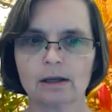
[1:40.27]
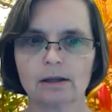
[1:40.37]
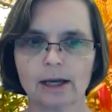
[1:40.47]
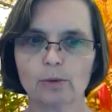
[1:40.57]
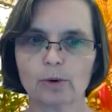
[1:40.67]

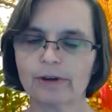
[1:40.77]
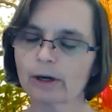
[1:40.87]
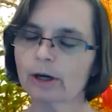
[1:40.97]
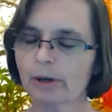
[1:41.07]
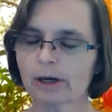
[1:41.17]
they were
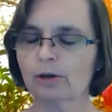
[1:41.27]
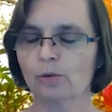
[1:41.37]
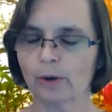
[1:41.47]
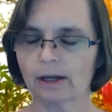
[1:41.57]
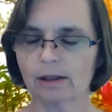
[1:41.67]
very
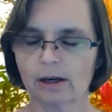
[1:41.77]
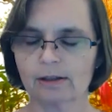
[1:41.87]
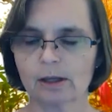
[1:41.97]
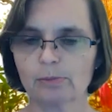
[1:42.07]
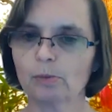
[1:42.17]
paranoid and thought
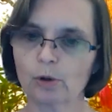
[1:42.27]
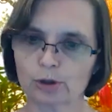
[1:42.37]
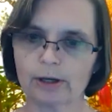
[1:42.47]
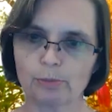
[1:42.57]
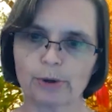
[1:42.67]
that people were
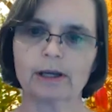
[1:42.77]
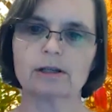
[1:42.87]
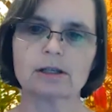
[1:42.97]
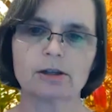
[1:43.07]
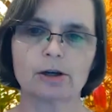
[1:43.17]
trying to break
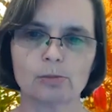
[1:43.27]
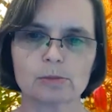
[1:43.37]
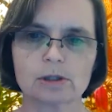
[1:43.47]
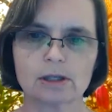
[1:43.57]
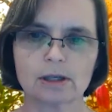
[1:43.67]
into their
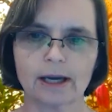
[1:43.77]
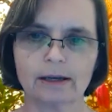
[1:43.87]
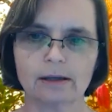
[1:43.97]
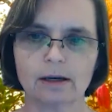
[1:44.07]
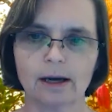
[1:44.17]
homes to get